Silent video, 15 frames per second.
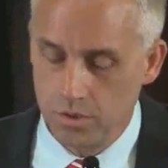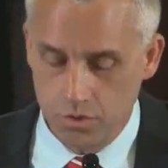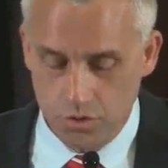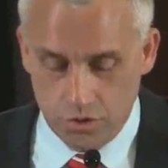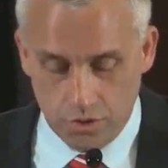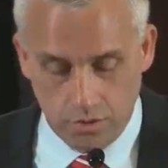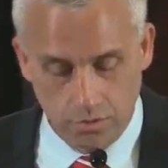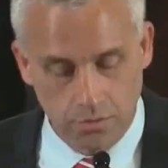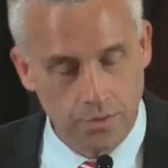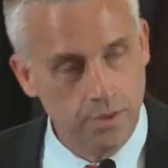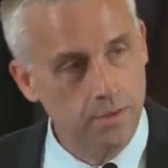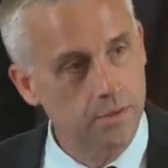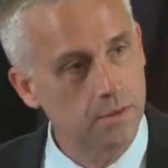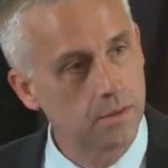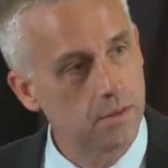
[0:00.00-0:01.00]

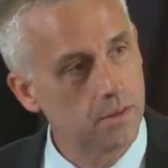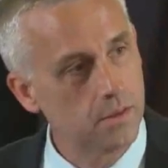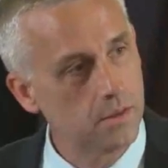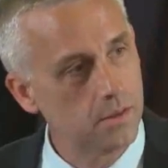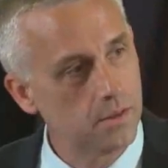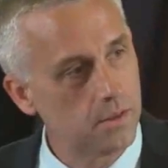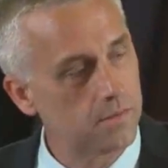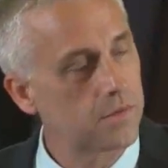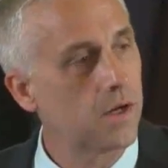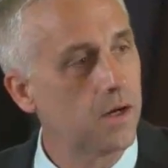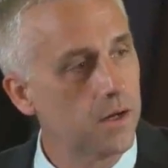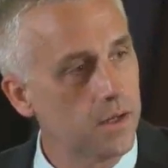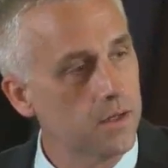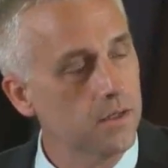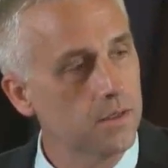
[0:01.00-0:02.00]
children of
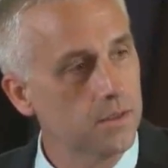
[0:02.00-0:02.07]
God.